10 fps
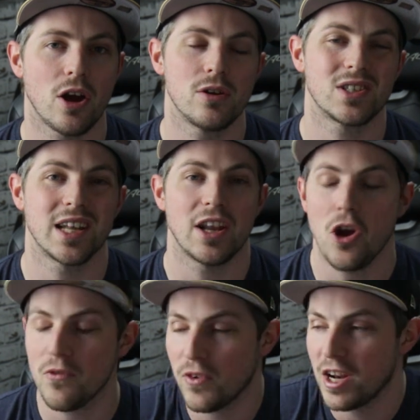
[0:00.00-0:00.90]
goes, and then
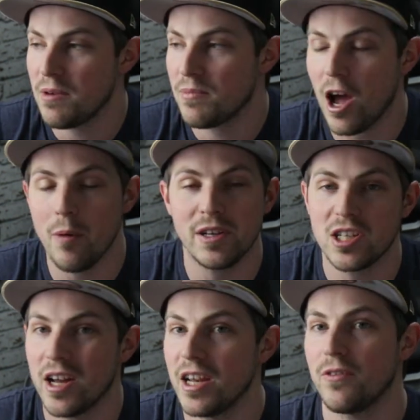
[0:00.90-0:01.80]
hopefully that'll be
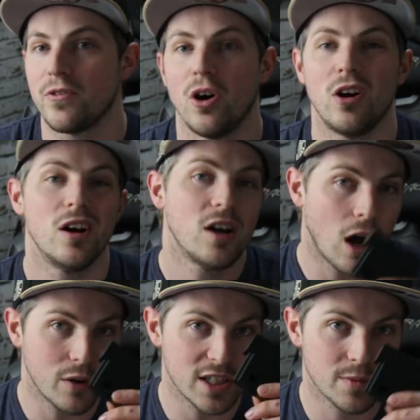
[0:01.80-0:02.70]
done. If not,
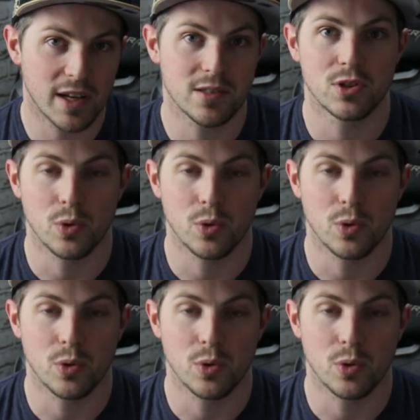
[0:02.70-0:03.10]
I'll need to make some